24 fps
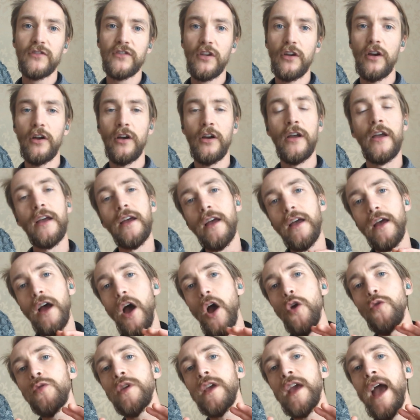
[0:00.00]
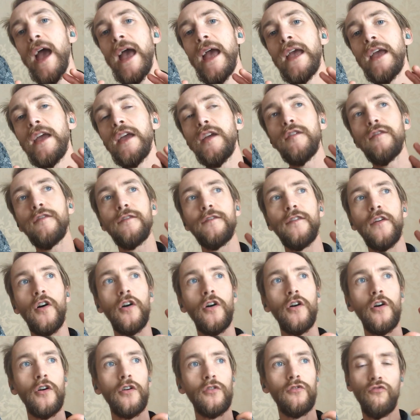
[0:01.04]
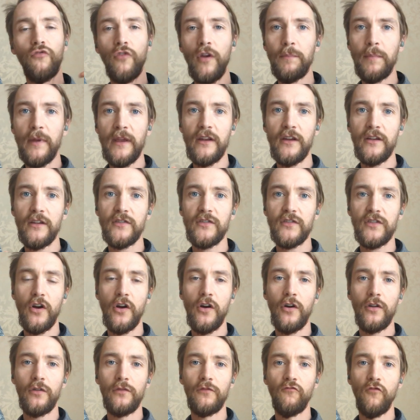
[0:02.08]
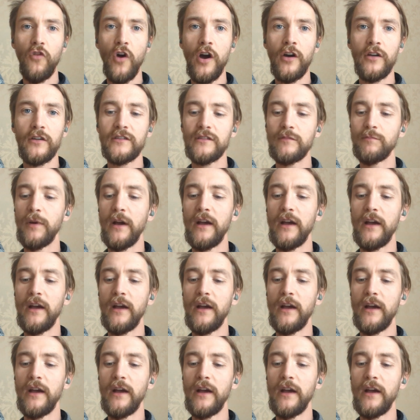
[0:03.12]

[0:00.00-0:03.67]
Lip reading: So okay for grippiness on rocks,